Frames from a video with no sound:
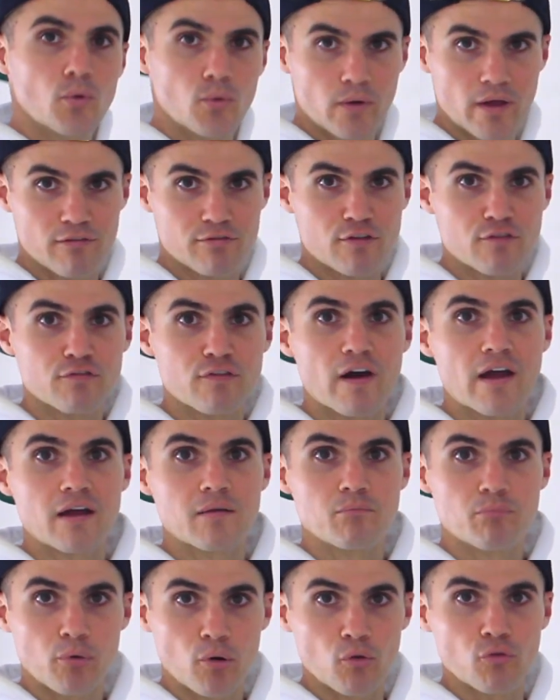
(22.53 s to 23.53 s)
we have to
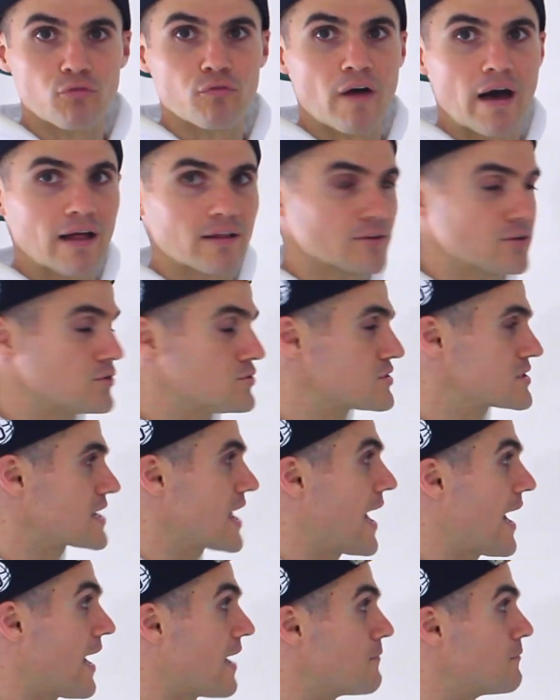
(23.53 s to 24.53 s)
find both values
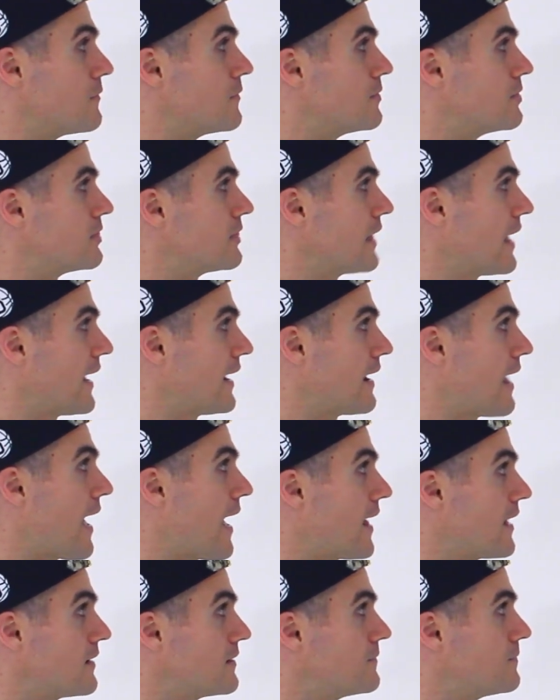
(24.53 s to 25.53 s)
m and
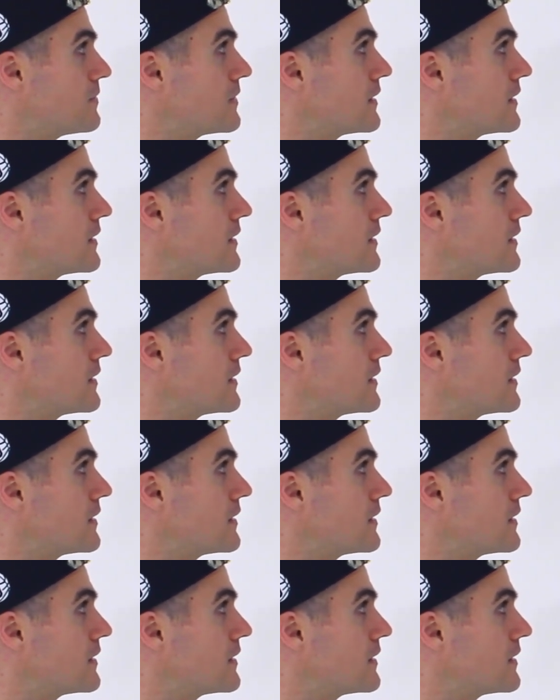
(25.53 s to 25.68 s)
n.